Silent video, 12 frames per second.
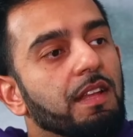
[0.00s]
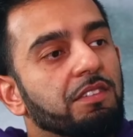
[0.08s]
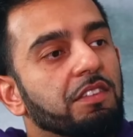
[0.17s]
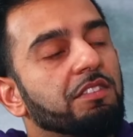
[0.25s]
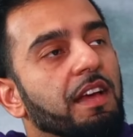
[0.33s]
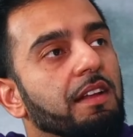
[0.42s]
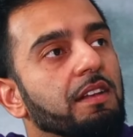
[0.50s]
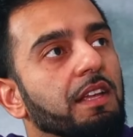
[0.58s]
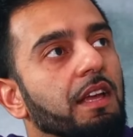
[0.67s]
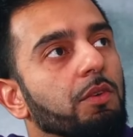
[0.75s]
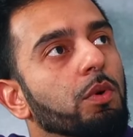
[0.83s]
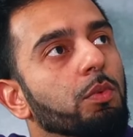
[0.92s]
That's
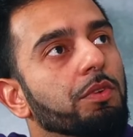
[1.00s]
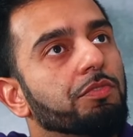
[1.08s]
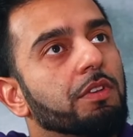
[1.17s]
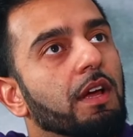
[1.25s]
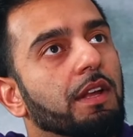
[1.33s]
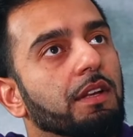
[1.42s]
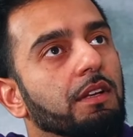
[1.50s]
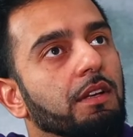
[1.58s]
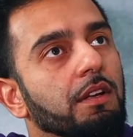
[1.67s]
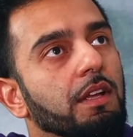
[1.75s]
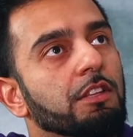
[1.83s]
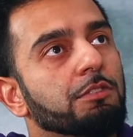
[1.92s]
exactly it. What we've done
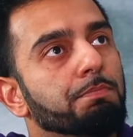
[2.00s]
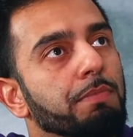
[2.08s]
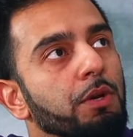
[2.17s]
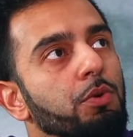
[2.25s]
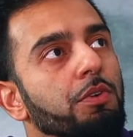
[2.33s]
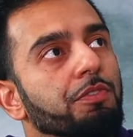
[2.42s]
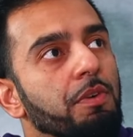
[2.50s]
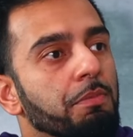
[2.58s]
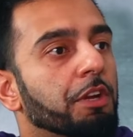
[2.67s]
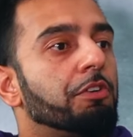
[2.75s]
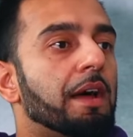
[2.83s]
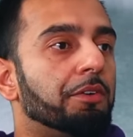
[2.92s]
okay. is build
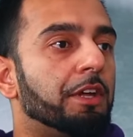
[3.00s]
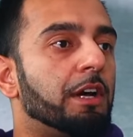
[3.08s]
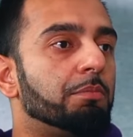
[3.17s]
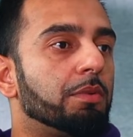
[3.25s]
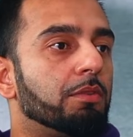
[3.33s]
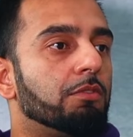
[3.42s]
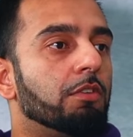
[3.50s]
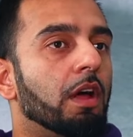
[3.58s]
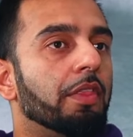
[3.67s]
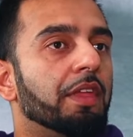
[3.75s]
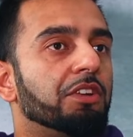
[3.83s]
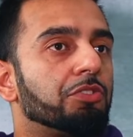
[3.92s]
from the ground up, yes.
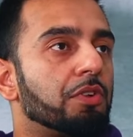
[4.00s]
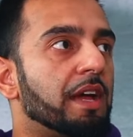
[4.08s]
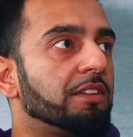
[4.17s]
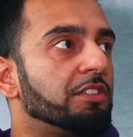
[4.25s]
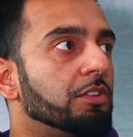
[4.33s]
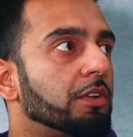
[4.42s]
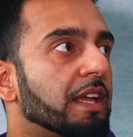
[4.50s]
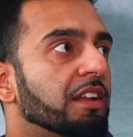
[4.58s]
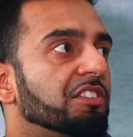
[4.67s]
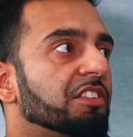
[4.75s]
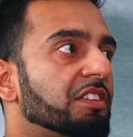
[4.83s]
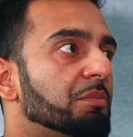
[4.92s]
rather than trying to look at
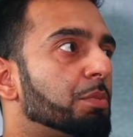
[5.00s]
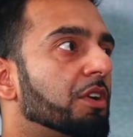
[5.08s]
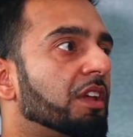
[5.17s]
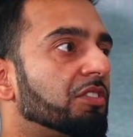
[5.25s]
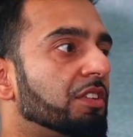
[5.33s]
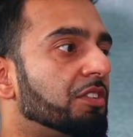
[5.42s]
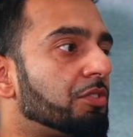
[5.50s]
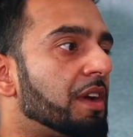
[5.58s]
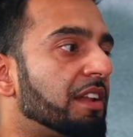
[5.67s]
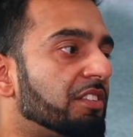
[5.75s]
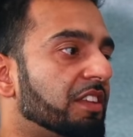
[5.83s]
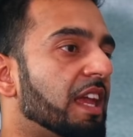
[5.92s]
existing products and
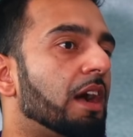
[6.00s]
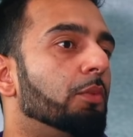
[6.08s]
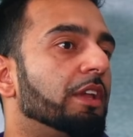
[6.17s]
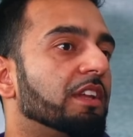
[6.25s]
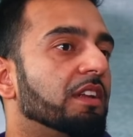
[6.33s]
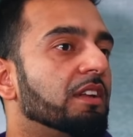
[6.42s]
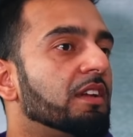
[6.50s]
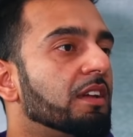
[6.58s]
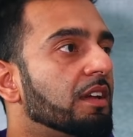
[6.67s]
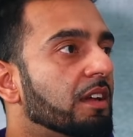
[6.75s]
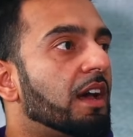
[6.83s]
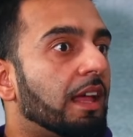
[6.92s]
trying to see how we can
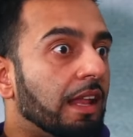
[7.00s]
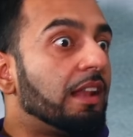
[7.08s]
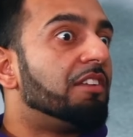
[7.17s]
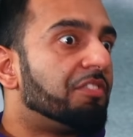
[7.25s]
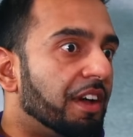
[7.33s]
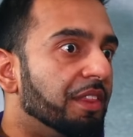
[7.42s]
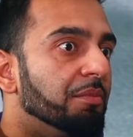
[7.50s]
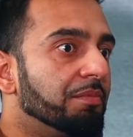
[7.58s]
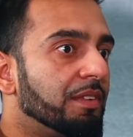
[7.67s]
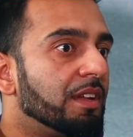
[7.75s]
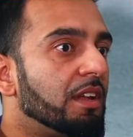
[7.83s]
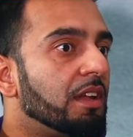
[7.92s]
halalify them.
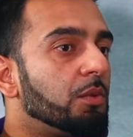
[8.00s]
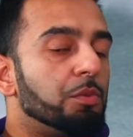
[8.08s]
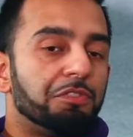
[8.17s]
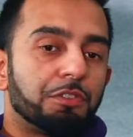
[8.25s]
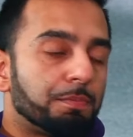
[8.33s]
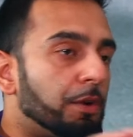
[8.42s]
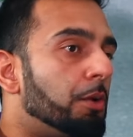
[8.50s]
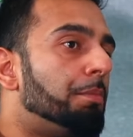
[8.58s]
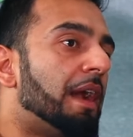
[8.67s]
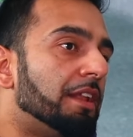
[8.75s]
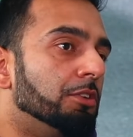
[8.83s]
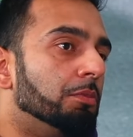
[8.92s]
Yes, just built a
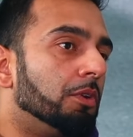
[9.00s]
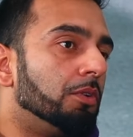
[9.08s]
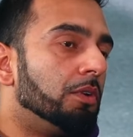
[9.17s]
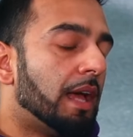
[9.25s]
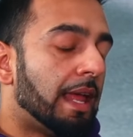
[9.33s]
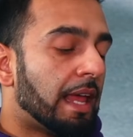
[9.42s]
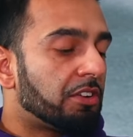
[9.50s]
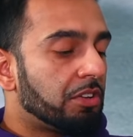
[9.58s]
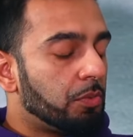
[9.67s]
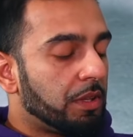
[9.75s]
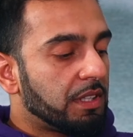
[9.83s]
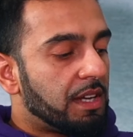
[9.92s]
brand new model. Yes. And
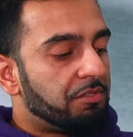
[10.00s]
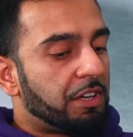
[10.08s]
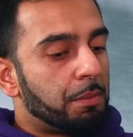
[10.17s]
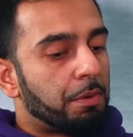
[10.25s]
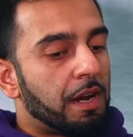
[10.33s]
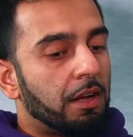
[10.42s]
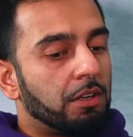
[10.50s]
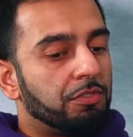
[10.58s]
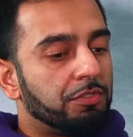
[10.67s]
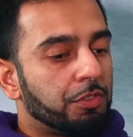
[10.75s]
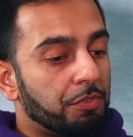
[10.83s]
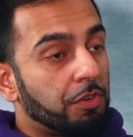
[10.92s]
actually, one thing I'm very proud
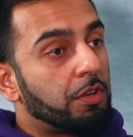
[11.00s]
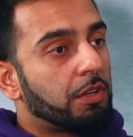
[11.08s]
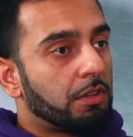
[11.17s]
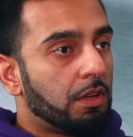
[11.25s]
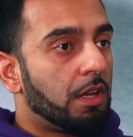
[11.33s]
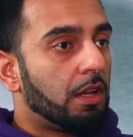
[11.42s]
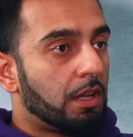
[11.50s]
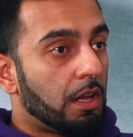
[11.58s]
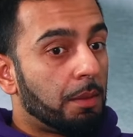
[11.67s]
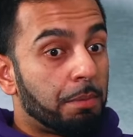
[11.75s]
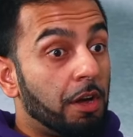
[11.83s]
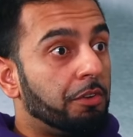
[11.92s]
of. So I've got a,
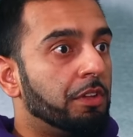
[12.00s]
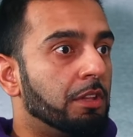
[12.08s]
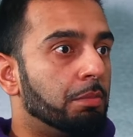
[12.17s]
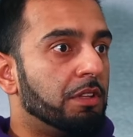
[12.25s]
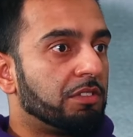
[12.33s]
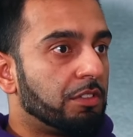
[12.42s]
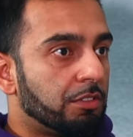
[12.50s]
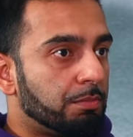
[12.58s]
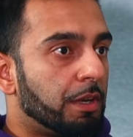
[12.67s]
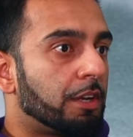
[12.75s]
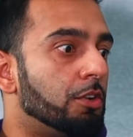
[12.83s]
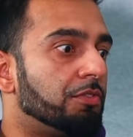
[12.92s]
a partner in the
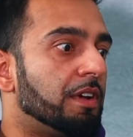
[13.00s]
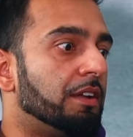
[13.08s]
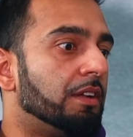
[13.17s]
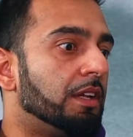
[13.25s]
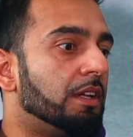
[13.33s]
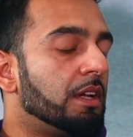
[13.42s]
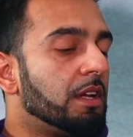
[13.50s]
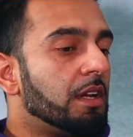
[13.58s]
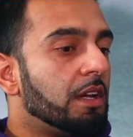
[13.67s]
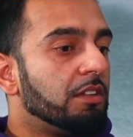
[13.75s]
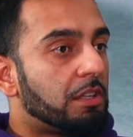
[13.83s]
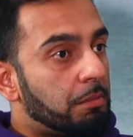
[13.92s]
business, my mm-hmm. co-founder
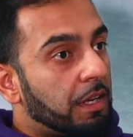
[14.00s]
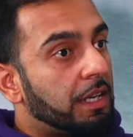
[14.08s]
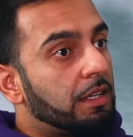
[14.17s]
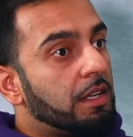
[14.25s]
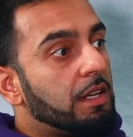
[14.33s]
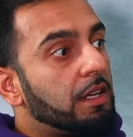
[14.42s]
Salman.